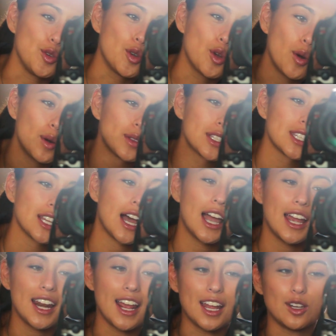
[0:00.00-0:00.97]
you go
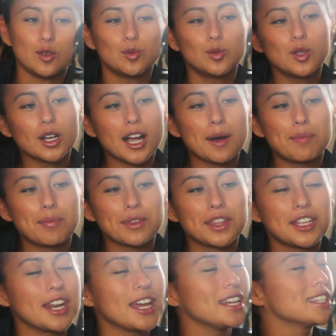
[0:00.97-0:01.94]
outside and you look up
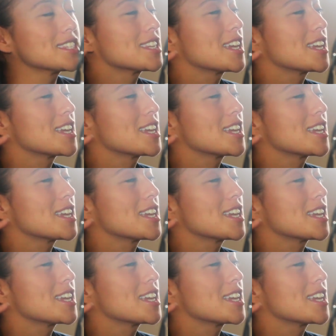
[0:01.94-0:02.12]
at the night